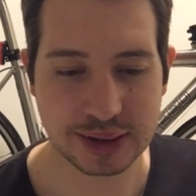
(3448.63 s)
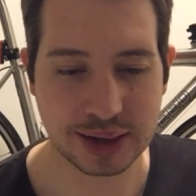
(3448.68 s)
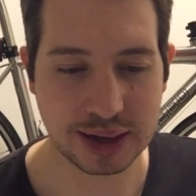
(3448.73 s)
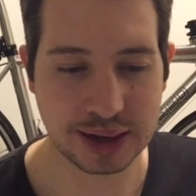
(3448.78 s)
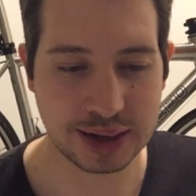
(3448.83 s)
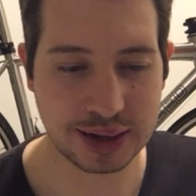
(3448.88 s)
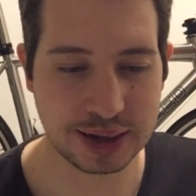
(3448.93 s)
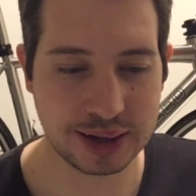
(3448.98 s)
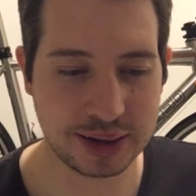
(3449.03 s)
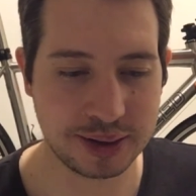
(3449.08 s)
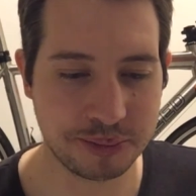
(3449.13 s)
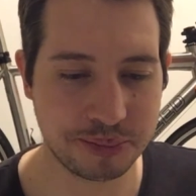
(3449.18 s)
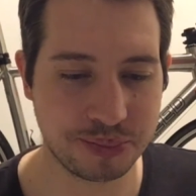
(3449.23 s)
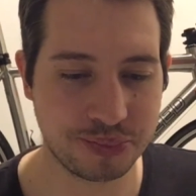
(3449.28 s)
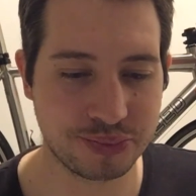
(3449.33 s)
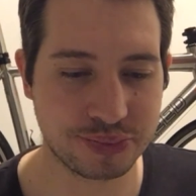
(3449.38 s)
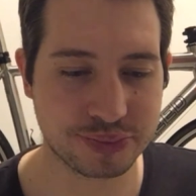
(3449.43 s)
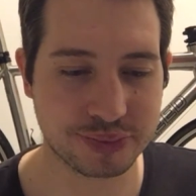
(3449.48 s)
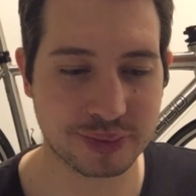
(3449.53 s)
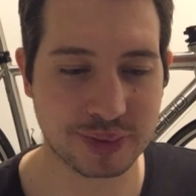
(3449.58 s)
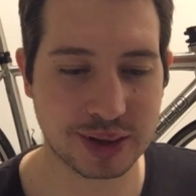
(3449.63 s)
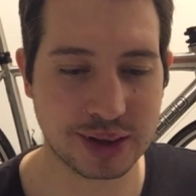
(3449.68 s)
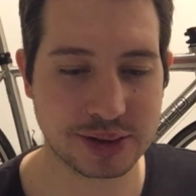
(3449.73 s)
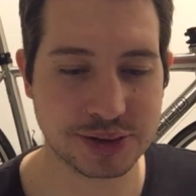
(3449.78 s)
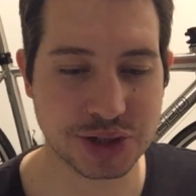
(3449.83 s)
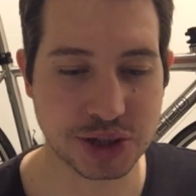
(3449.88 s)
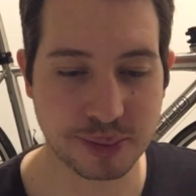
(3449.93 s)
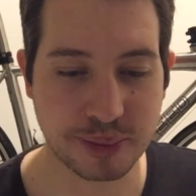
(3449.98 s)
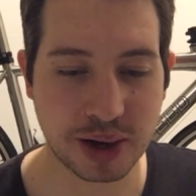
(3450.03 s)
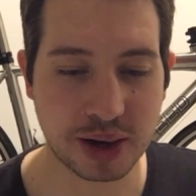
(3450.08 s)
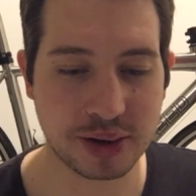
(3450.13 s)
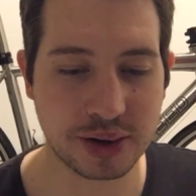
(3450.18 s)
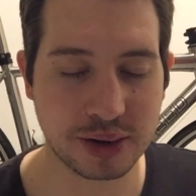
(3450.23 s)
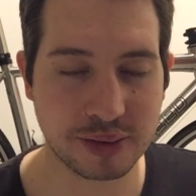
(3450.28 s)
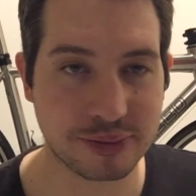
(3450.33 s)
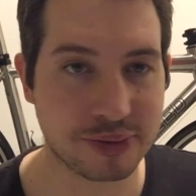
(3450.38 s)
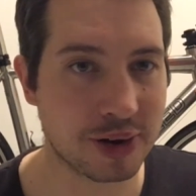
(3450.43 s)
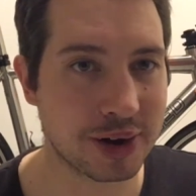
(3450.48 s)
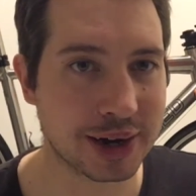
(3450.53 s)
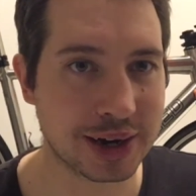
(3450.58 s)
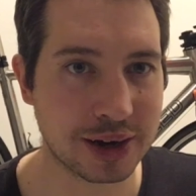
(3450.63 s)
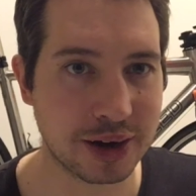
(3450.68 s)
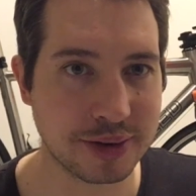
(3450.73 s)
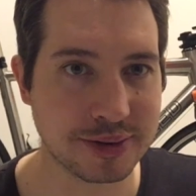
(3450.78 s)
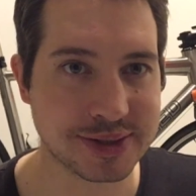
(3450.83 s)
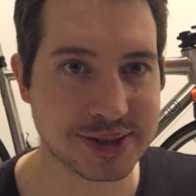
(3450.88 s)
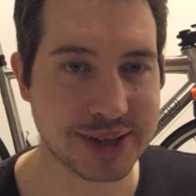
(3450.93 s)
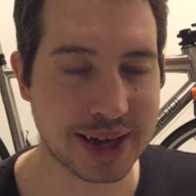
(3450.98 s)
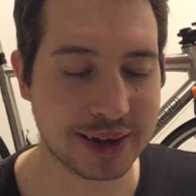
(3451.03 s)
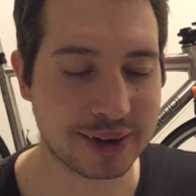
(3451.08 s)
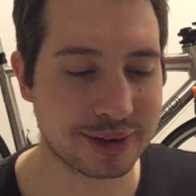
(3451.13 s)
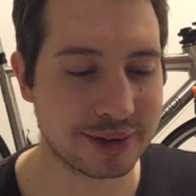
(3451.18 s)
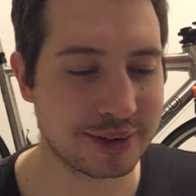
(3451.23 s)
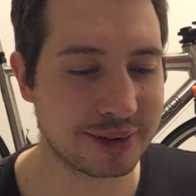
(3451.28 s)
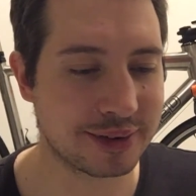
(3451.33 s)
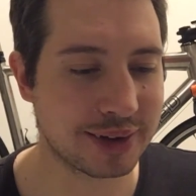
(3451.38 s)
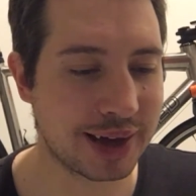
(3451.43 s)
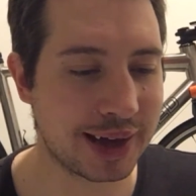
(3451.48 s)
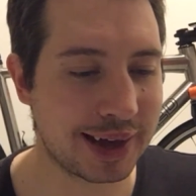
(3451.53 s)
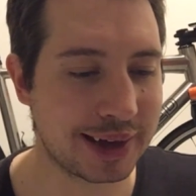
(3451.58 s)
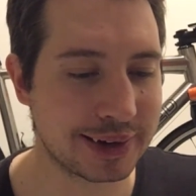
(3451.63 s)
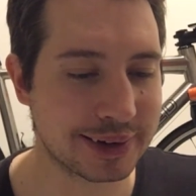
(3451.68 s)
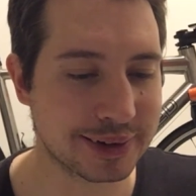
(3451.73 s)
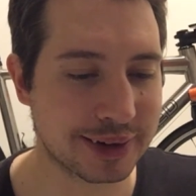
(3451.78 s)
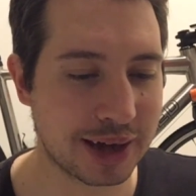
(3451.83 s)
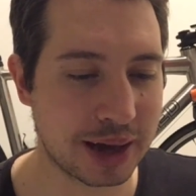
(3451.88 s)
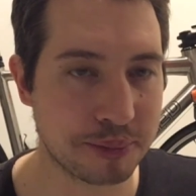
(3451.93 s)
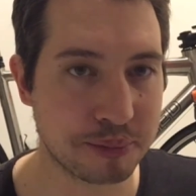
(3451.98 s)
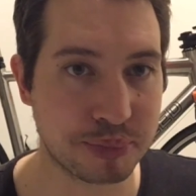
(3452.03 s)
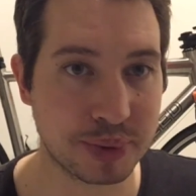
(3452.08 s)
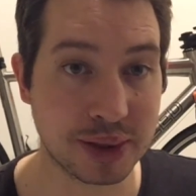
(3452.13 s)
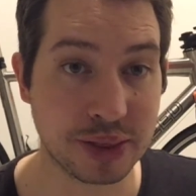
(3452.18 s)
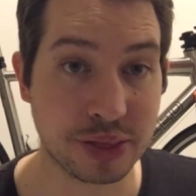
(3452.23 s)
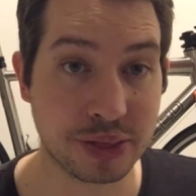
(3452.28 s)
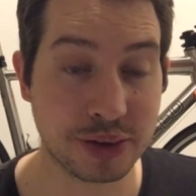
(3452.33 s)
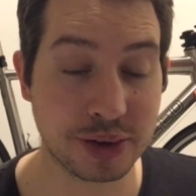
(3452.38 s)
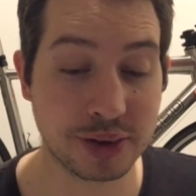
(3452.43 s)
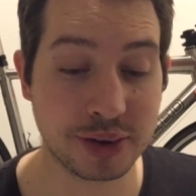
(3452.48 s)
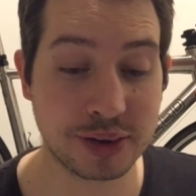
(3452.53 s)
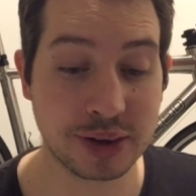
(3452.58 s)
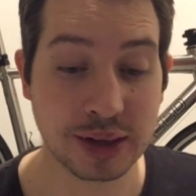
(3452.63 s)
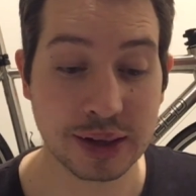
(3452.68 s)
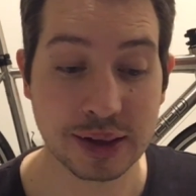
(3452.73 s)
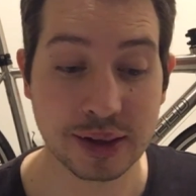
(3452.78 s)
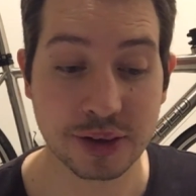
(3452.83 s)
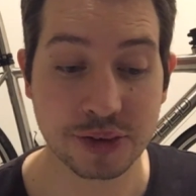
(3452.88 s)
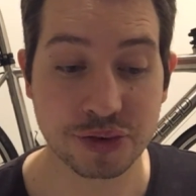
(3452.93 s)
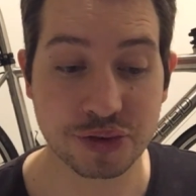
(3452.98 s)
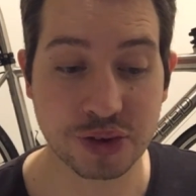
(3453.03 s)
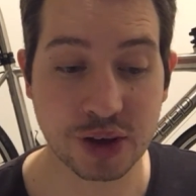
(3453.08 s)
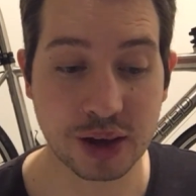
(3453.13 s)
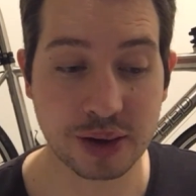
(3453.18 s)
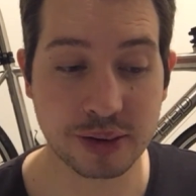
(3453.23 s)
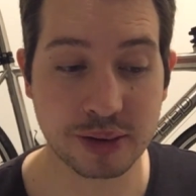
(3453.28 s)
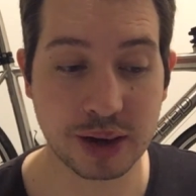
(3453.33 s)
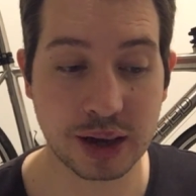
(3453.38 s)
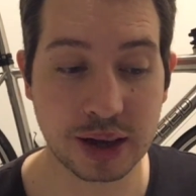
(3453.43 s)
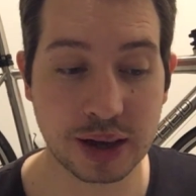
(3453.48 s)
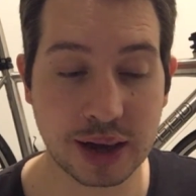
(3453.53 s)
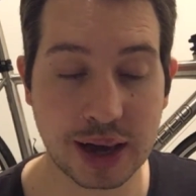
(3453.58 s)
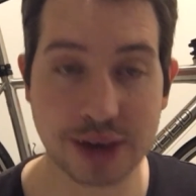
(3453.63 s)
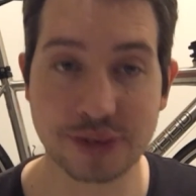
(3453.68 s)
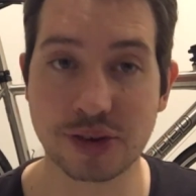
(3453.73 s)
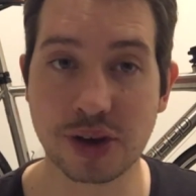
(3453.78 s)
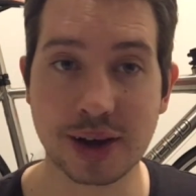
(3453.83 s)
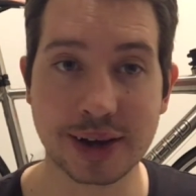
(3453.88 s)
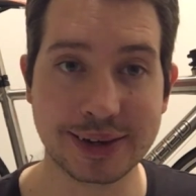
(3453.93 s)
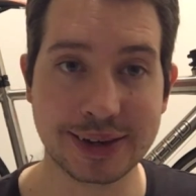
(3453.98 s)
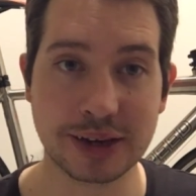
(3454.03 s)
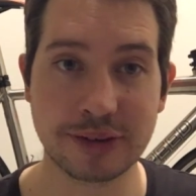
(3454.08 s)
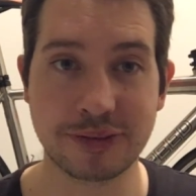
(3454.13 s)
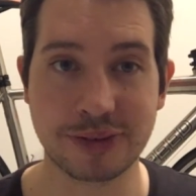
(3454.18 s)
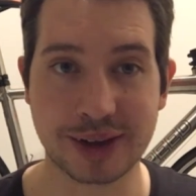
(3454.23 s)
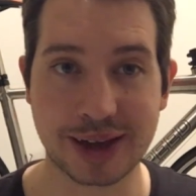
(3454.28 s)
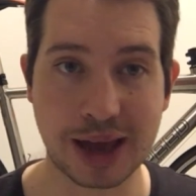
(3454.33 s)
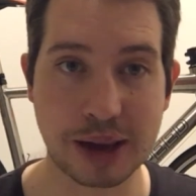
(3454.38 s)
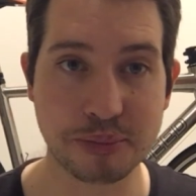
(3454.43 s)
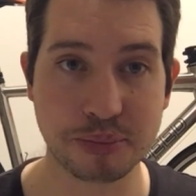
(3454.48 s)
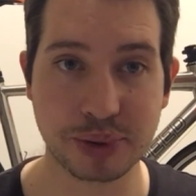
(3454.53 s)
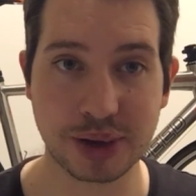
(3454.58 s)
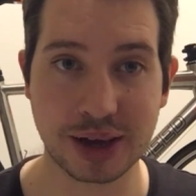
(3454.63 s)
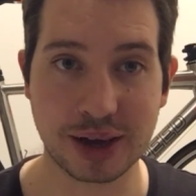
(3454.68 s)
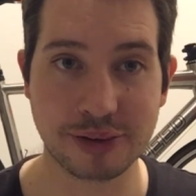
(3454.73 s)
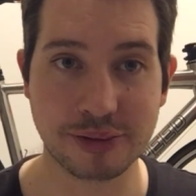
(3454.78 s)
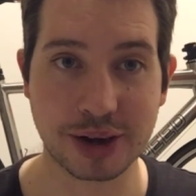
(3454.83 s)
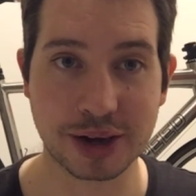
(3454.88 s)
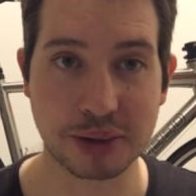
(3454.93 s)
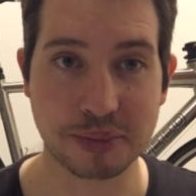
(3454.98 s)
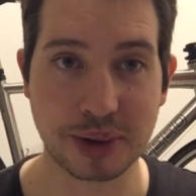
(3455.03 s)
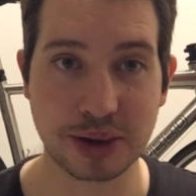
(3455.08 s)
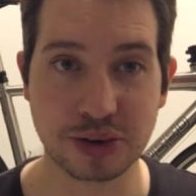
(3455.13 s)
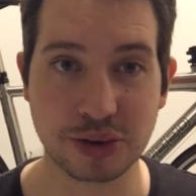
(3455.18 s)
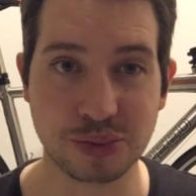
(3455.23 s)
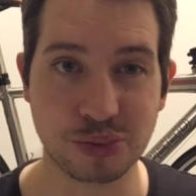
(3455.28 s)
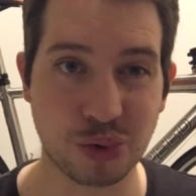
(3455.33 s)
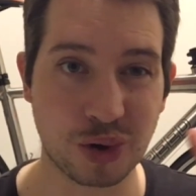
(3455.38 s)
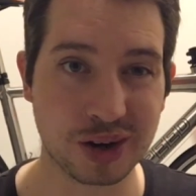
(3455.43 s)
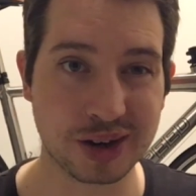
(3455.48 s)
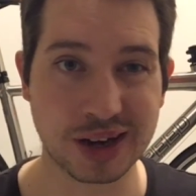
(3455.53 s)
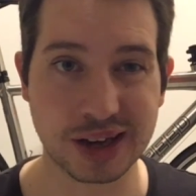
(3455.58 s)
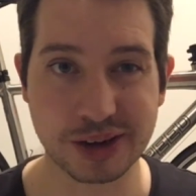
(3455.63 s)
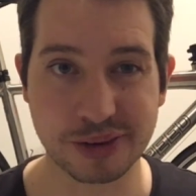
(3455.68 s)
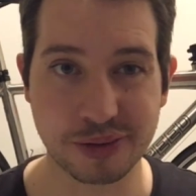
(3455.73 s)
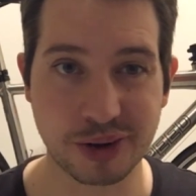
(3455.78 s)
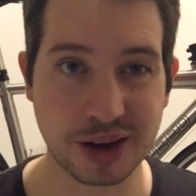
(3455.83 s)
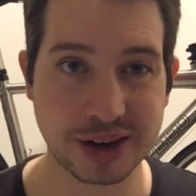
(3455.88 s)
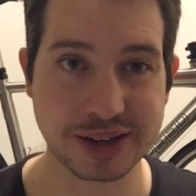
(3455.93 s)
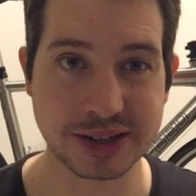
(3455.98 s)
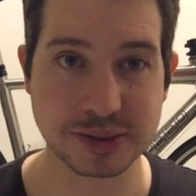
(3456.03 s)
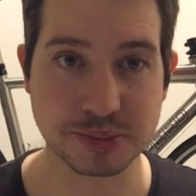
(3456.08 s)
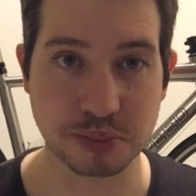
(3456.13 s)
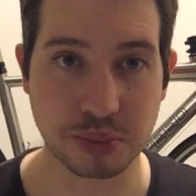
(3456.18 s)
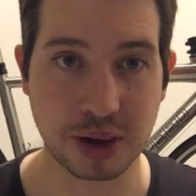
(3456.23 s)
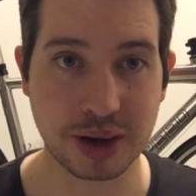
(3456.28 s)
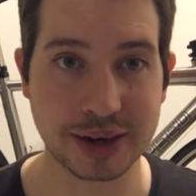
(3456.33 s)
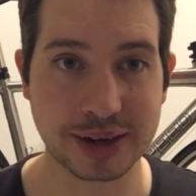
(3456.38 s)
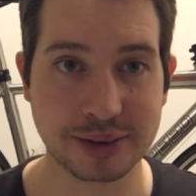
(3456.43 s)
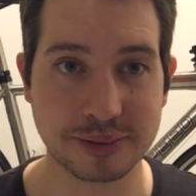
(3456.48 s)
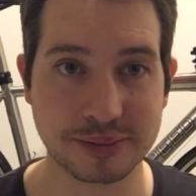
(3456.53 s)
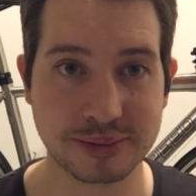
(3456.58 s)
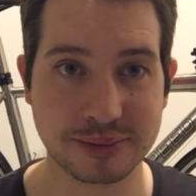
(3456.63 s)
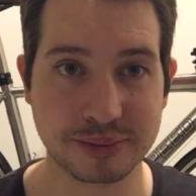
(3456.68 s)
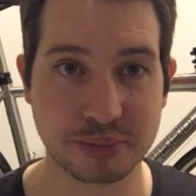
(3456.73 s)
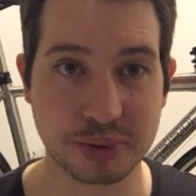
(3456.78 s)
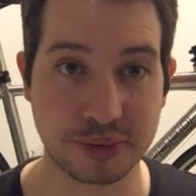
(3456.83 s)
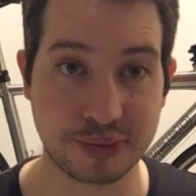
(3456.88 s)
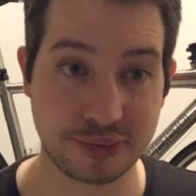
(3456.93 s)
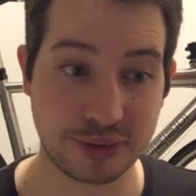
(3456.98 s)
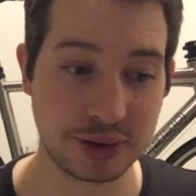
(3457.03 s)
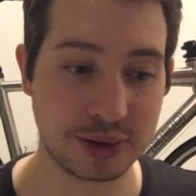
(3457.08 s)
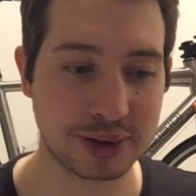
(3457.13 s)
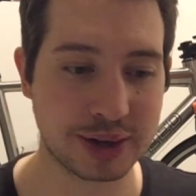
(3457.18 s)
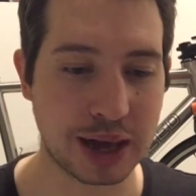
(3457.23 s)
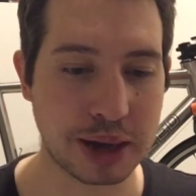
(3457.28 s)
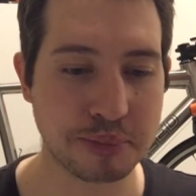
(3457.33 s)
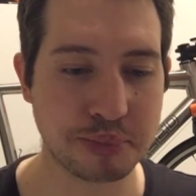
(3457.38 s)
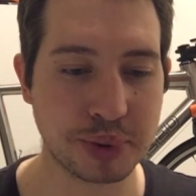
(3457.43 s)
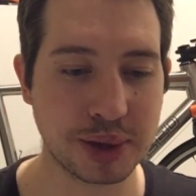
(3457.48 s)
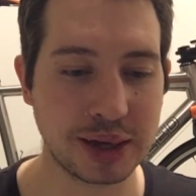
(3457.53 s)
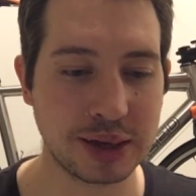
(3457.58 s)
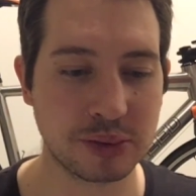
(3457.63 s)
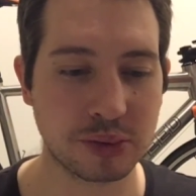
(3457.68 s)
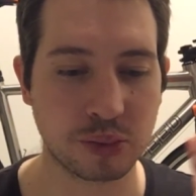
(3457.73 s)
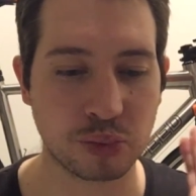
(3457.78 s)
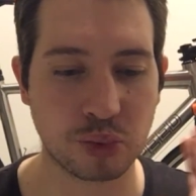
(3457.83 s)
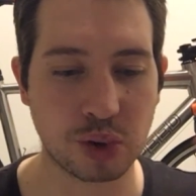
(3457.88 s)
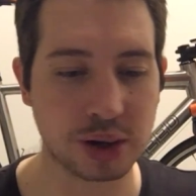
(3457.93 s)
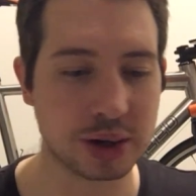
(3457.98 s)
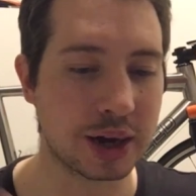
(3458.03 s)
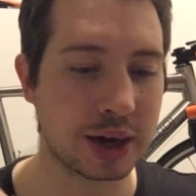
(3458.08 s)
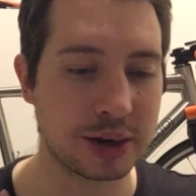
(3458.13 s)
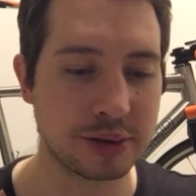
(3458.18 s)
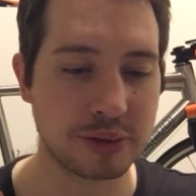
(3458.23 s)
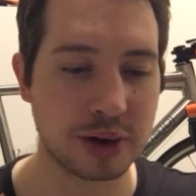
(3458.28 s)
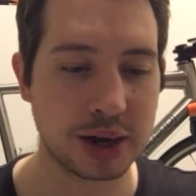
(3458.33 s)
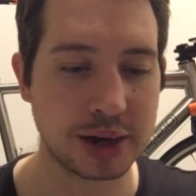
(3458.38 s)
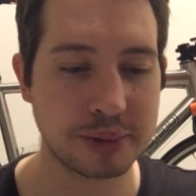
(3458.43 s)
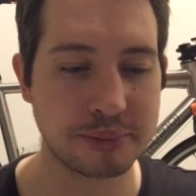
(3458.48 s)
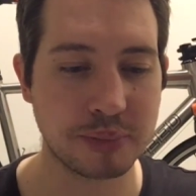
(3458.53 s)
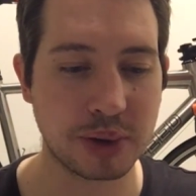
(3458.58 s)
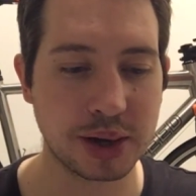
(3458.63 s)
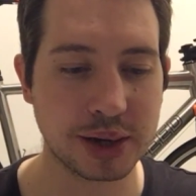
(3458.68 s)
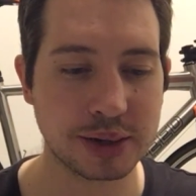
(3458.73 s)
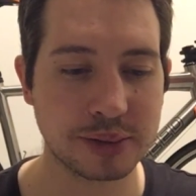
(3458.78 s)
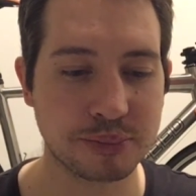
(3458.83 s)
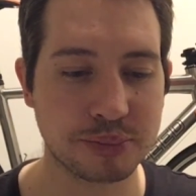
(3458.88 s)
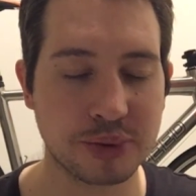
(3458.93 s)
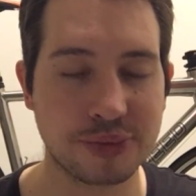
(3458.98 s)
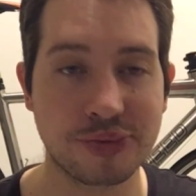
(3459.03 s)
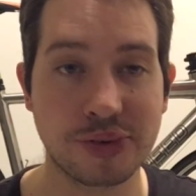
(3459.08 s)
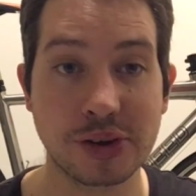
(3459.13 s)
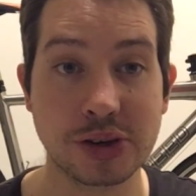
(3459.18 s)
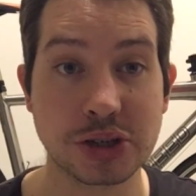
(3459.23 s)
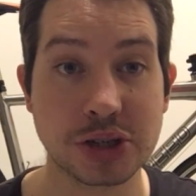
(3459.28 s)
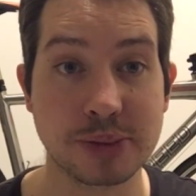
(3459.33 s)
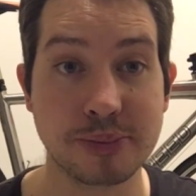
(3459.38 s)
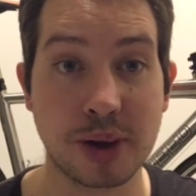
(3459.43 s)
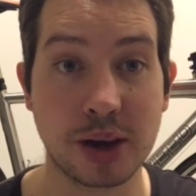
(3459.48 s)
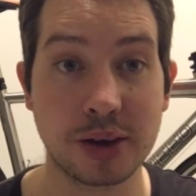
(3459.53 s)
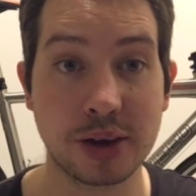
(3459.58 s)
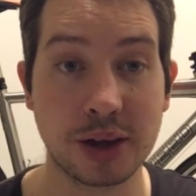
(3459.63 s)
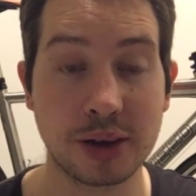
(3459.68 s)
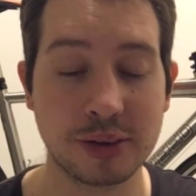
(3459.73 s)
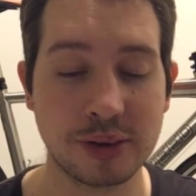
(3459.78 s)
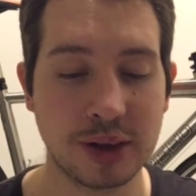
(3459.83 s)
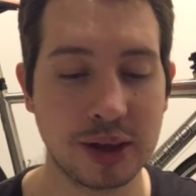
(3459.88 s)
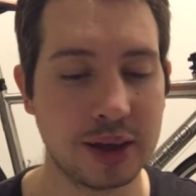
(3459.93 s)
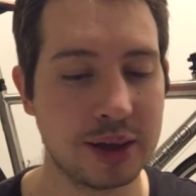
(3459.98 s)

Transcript: Shimano very close second, and Campy third. So as I did for Campy, I recommended what kind of riders might prefer Campy. What kind of rider might prefer Shimano?